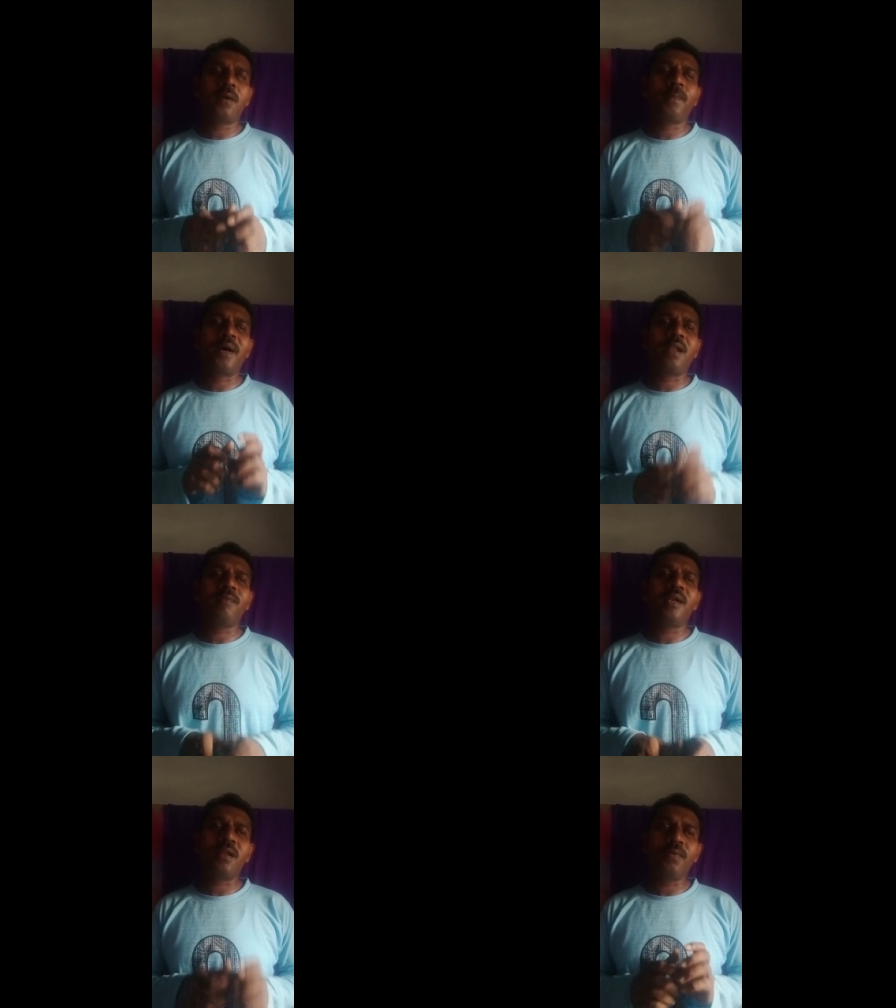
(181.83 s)

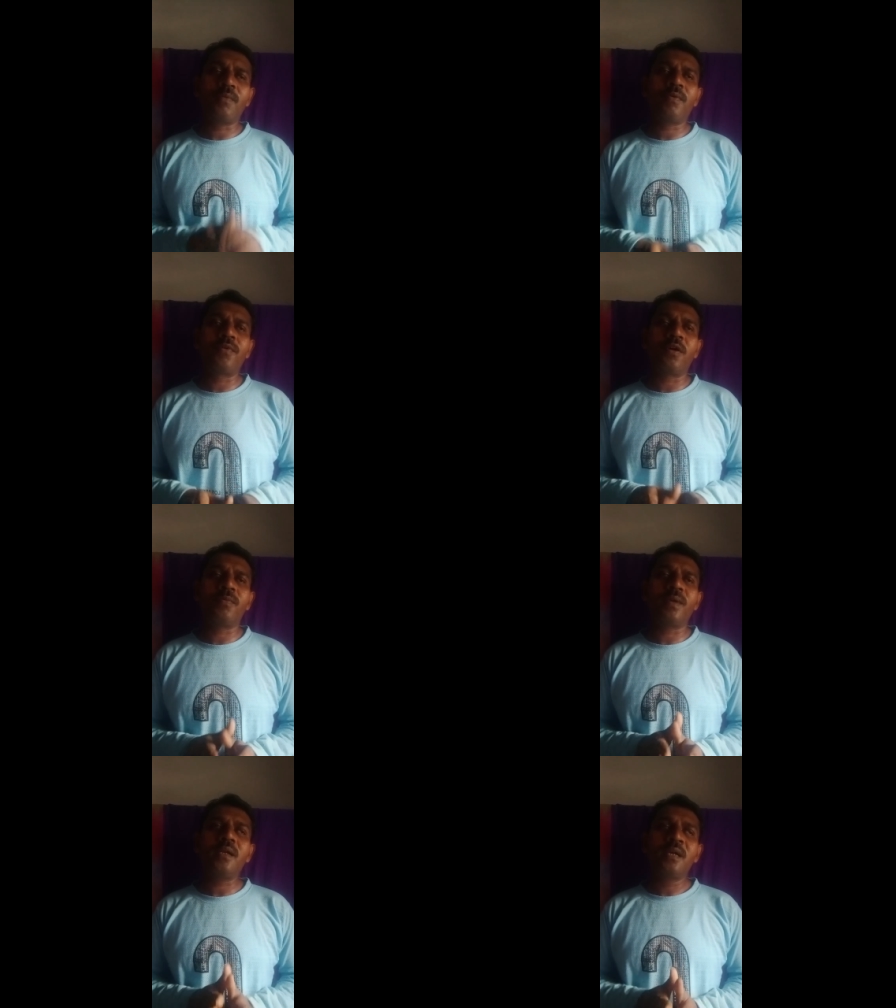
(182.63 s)
parliamentary form of
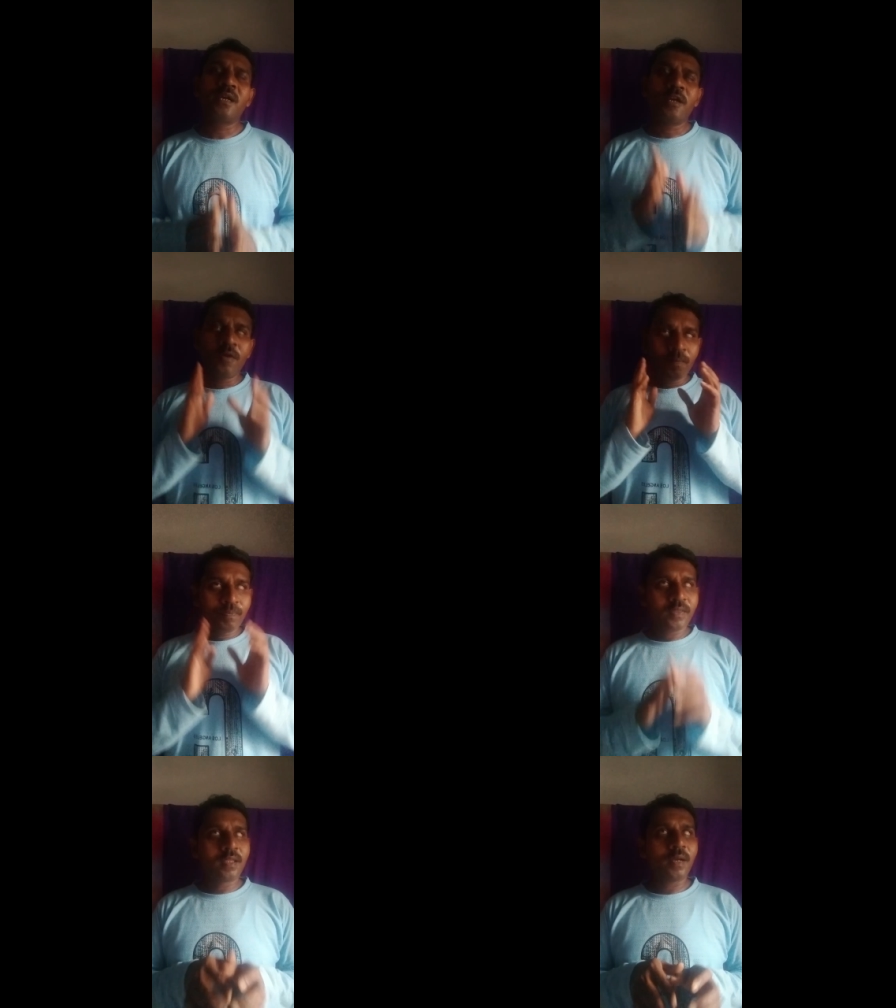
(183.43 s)
government,
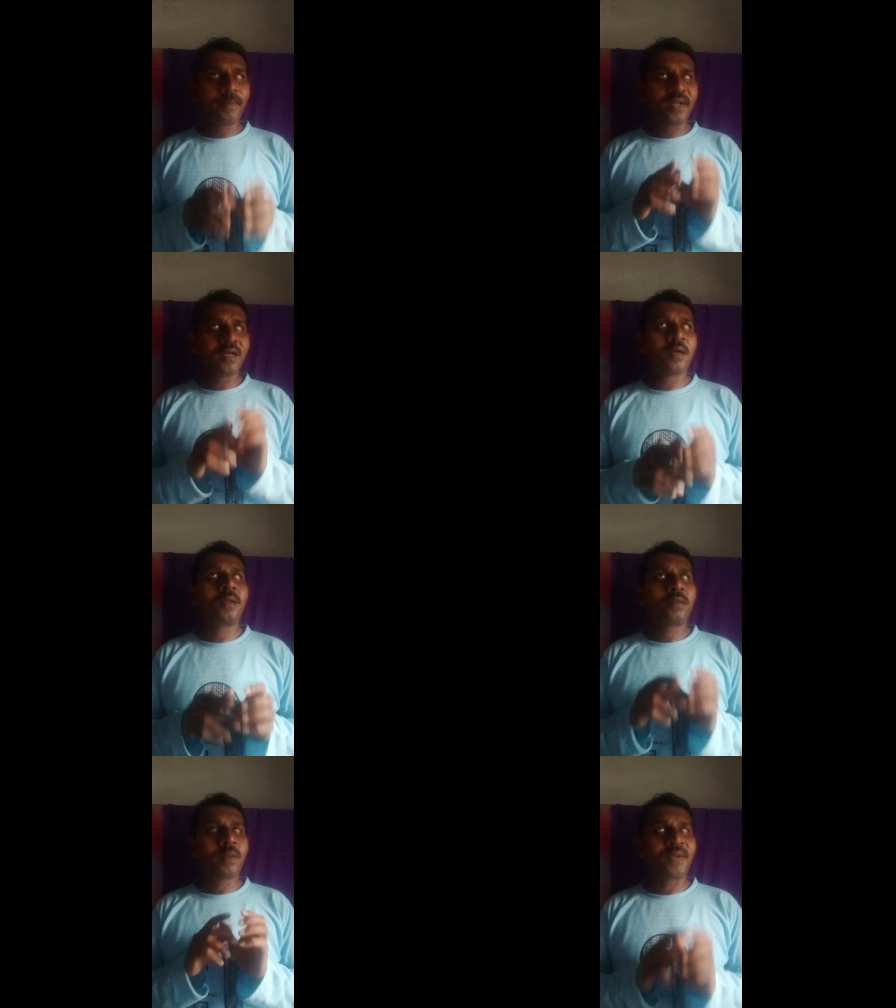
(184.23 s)

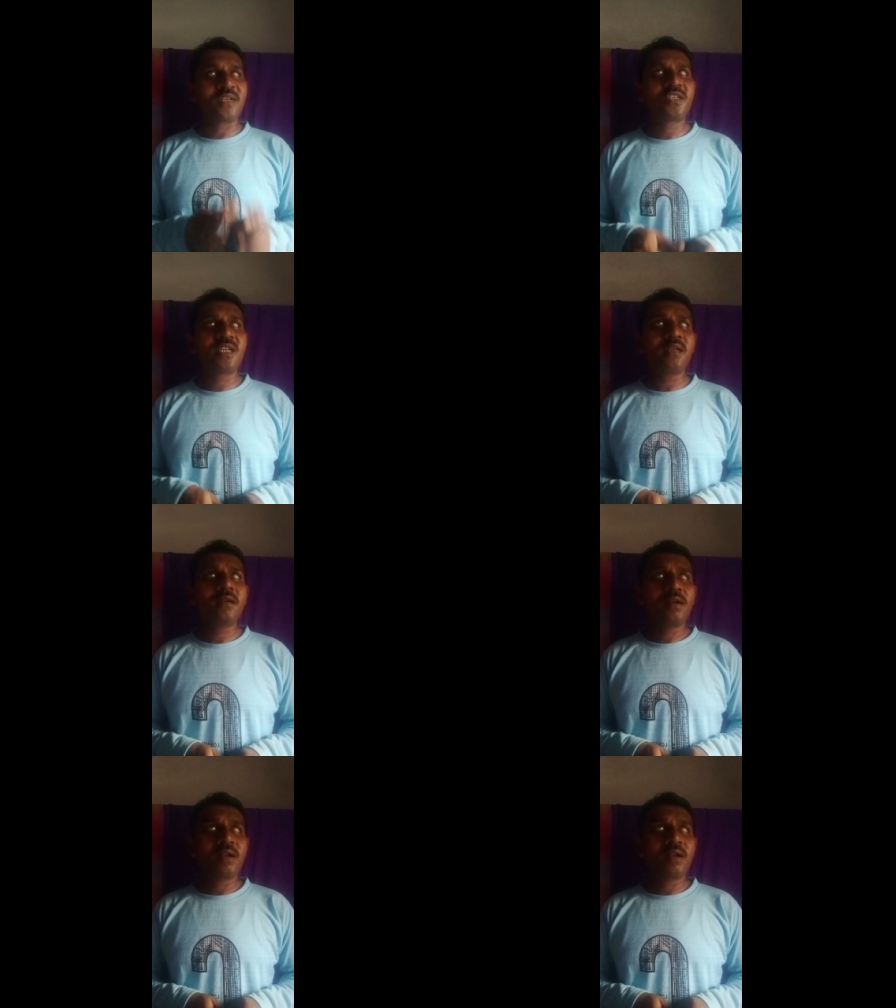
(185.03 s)
the president